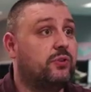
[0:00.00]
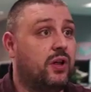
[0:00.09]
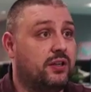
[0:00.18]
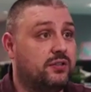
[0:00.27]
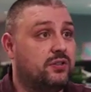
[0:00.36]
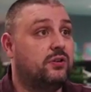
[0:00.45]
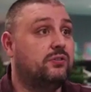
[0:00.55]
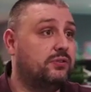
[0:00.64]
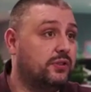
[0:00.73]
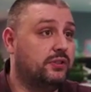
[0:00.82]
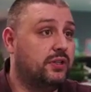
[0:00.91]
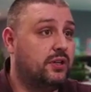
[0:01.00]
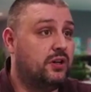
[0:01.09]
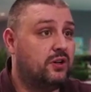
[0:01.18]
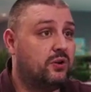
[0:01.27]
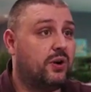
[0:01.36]
in solving
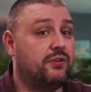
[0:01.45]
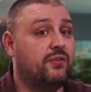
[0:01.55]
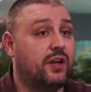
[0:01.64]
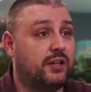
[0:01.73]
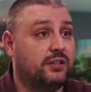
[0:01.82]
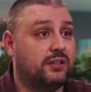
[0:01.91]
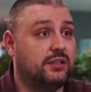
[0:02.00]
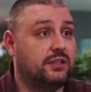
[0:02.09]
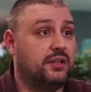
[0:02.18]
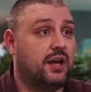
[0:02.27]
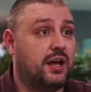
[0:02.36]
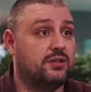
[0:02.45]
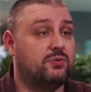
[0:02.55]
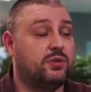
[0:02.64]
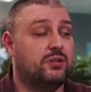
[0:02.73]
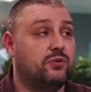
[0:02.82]
quite regularly
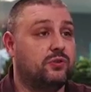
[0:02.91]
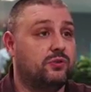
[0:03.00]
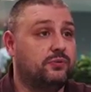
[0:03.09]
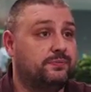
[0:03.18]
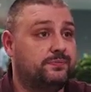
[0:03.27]
as we grow.